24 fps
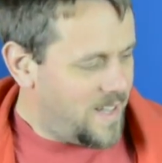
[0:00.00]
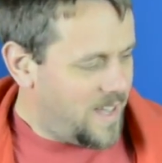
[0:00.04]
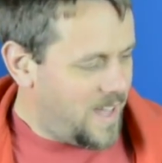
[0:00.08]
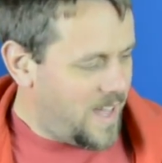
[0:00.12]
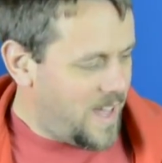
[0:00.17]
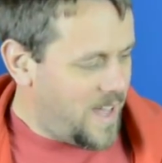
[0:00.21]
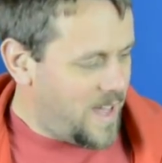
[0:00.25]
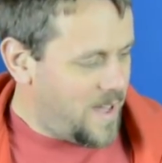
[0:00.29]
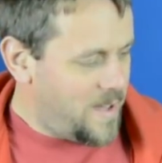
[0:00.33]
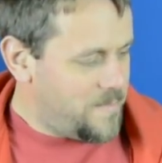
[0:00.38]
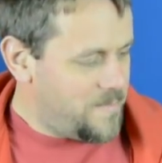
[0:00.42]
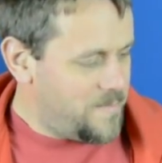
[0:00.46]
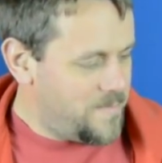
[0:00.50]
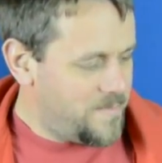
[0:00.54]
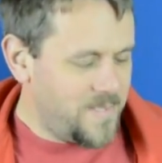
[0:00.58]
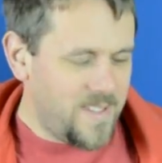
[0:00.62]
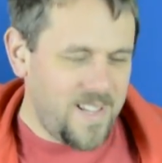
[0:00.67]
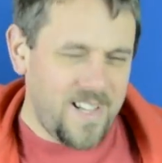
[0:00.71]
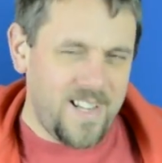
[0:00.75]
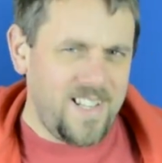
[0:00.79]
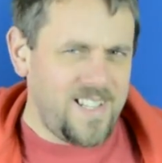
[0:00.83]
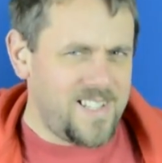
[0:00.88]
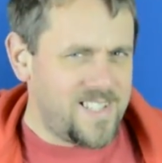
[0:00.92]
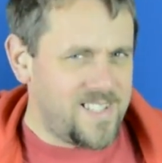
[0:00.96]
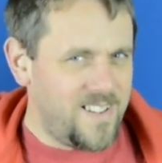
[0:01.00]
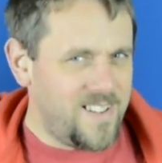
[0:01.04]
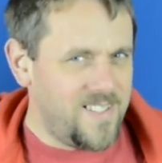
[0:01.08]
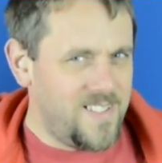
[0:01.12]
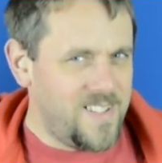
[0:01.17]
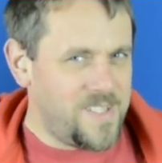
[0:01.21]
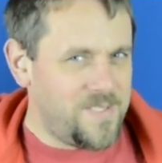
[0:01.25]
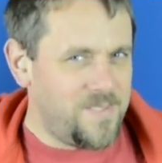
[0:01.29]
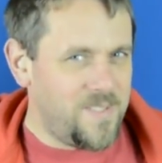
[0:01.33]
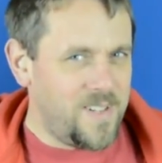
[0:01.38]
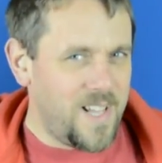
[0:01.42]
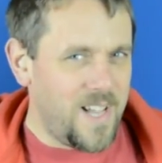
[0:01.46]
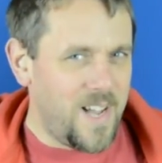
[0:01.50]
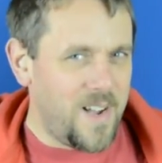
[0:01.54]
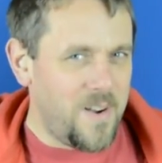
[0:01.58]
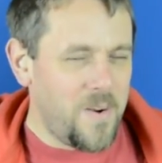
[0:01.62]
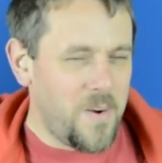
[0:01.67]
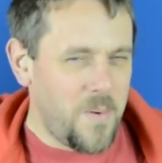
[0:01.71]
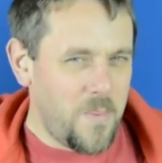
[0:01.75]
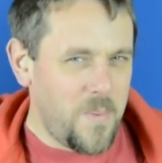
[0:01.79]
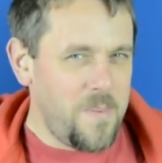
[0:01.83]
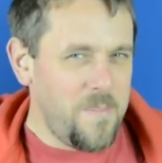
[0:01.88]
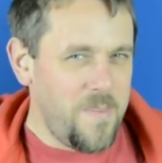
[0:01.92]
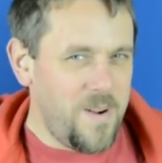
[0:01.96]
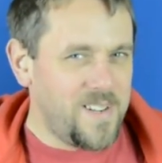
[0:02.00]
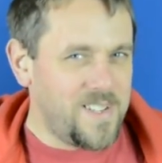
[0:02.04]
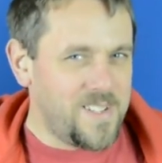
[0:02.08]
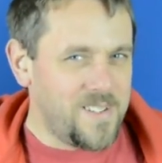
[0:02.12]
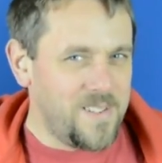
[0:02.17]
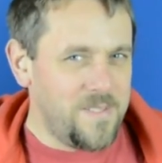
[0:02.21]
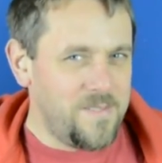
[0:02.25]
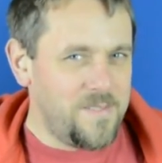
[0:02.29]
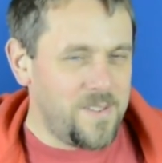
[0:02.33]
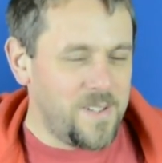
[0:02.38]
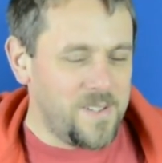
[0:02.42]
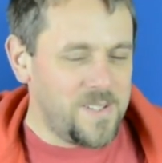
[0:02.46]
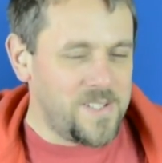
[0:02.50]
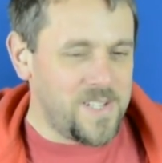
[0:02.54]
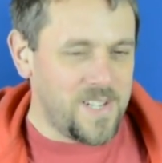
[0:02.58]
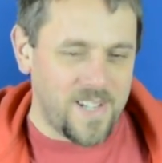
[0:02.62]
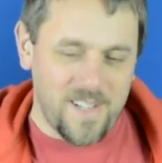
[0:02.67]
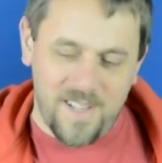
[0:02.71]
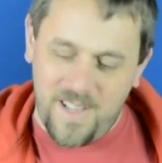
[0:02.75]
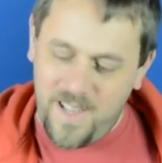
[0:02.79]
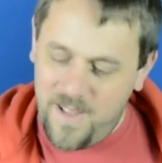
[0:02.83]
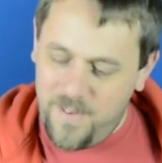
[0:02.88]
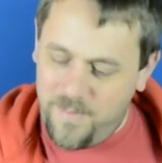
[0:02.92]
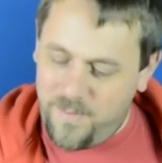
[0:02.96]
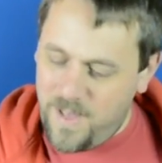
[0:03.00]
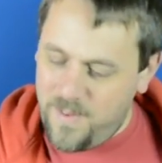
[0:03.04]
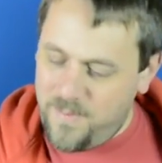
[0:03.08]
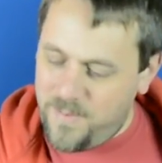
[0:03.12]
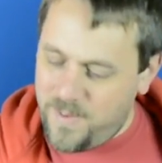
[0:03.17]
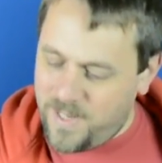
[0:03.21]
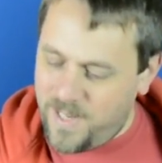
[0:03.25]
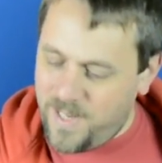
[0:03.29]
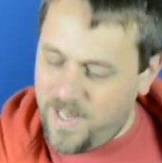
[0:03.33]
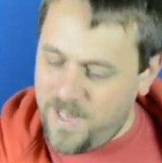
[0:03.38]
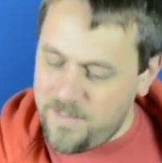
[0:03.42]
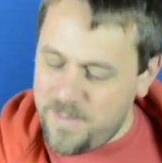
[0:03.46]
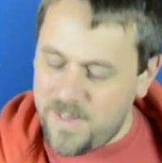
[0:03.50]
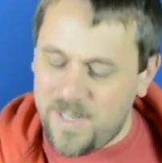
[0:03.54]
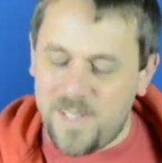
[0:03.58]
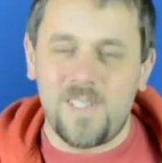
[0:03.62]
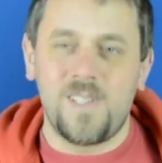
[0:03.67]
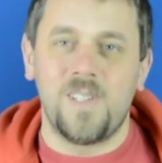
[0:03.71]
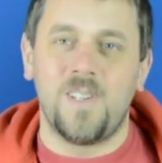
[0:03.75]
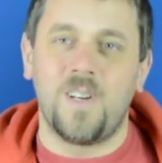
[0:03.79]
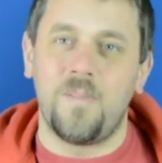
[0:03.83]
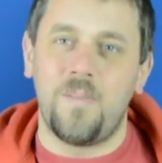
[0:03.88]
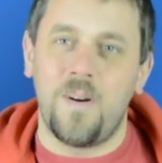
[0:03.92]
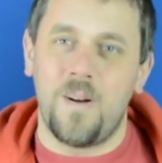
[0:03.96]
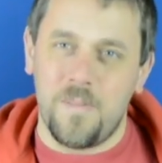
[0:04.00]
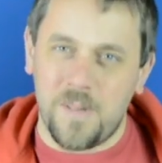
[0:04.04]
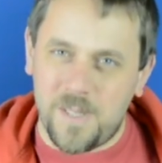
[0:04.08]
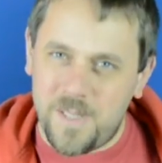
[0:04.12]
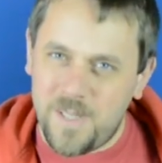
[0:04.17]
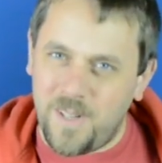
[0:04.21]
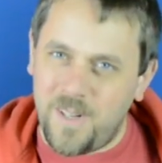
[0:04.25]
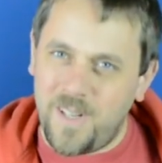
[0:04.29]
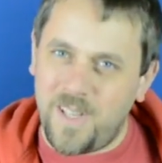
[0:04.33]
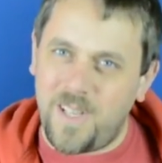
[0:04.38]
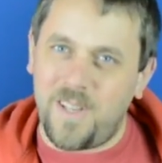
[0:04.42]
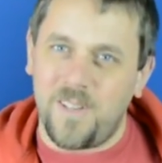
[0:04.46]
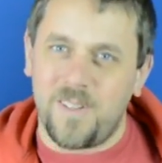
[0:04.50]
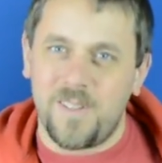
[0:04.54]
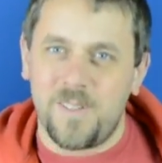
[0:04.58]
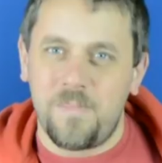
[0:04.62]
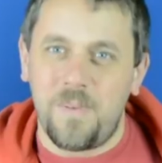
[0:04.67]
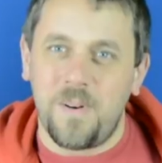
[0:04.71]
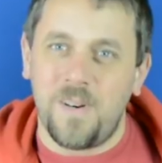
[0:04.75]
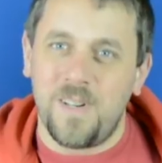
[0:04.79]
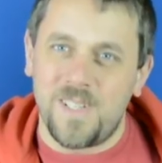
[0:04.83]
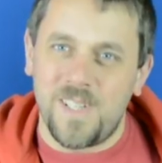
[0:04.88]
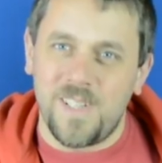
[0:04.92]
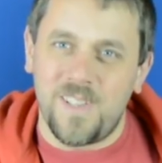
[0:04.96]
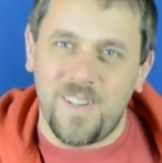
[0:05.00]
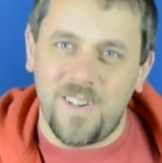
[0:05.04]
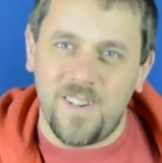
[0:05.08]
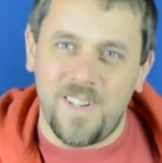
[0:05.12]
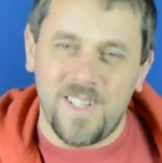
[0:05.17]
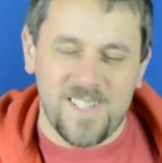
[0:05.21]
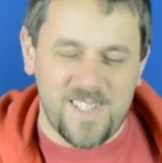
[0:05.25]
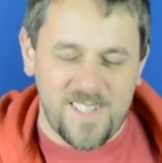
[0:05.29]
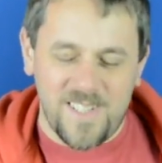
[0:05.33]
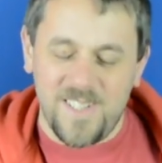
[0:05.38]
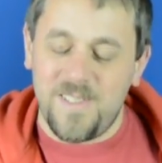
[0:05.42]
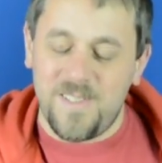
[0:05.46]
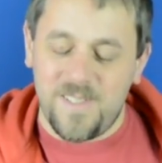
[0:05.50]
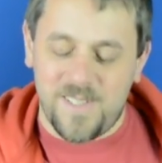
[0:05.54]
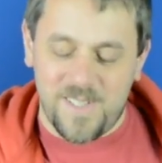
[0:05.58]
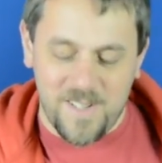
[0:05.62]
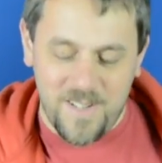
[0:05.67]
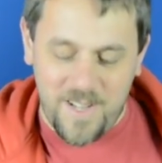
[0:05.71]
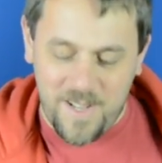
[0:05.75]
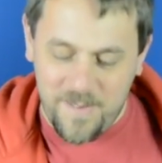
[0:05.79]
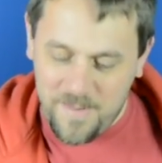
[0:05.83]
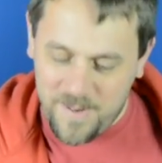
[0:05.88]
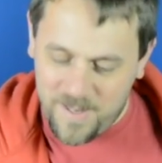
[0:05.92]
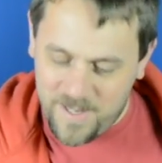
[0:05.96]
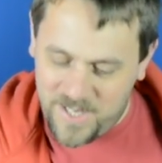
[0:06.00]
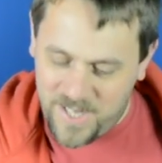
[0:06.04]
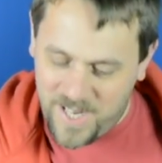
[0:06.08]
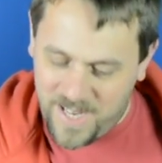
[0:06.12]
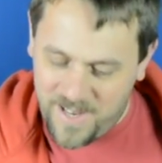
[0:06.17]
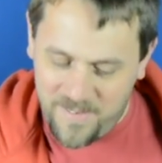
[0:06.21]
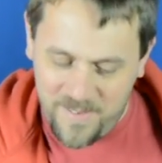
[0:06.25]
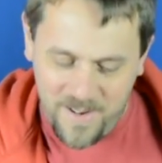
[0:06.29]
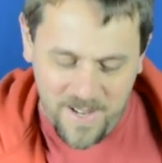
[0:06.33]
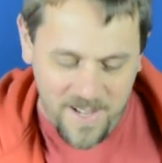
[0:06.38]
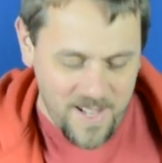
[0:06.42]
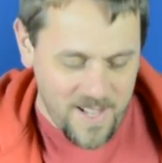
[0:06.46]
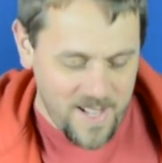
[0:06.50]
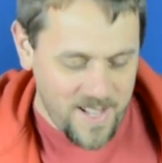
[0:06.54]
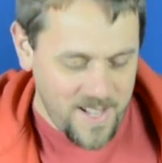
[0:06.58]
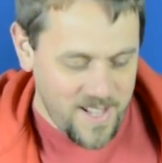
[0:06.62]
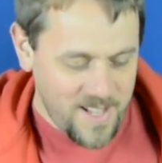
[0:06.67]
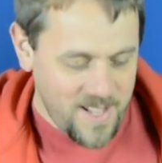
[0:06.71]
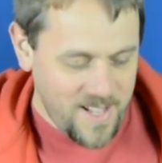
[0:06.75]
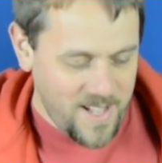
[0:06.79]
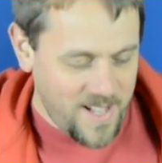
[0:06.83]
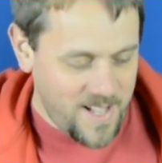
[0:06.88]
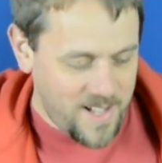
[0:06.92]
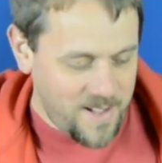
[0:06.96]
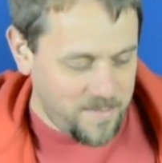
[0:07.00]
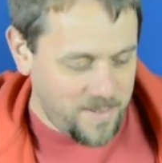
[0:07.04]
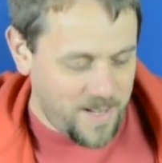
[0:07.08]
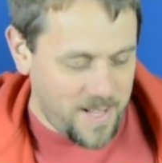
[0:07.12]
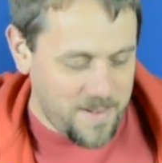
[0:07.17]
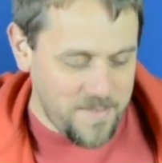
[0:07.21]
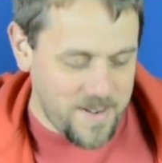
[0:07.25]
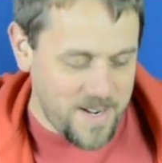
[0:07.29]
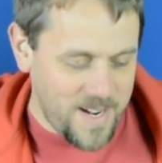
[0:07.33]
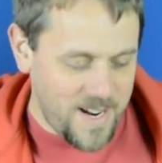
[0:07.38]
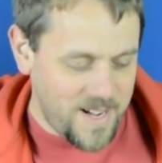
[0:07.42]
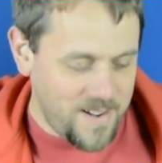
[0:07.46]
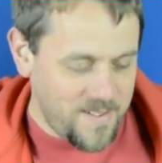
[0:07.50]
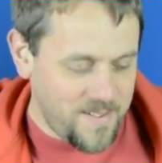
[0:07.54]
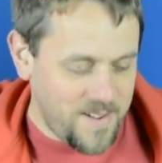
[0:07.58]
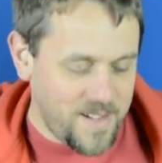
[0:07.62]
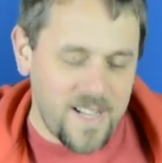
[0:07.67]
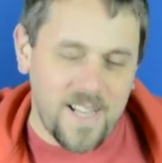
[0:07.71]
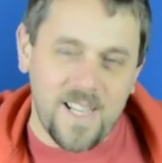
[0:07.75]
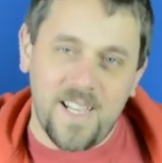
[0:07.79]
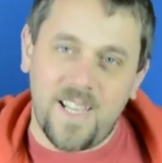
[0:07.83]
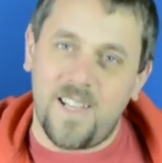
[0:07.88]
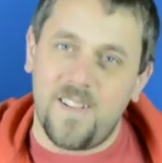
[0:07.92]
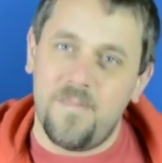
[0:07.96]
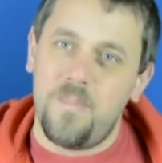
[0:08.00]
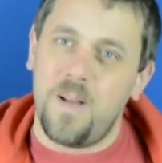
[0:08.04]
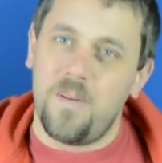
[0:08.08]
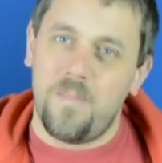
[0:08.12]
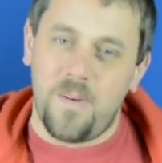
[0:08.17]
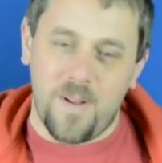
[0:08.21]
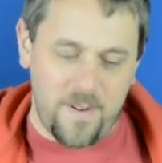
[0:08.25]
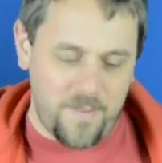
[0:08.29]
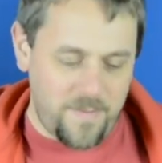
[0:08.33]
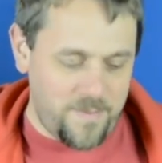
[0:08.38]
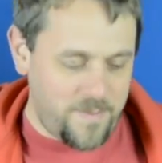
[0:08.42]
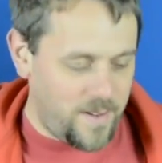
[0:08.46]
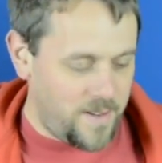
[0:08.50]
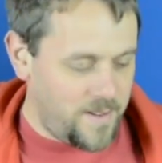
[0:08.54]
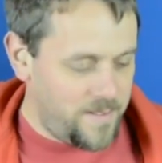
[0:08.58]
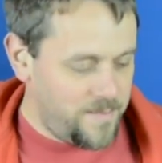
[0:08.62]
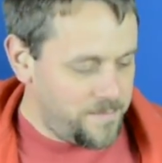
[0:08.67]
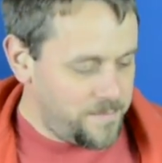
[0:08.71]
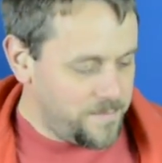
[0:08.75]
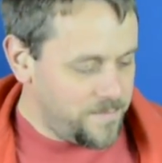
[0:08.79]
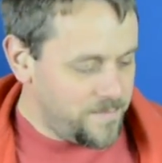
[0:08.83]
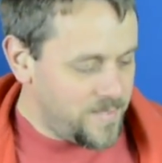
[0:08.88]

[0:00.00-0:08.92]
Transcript: At least not in this video. We might do in future. If you'd like me to talk about Masonic conspiracy theories, do give me a shout. Let me know. It can be a bit of fun.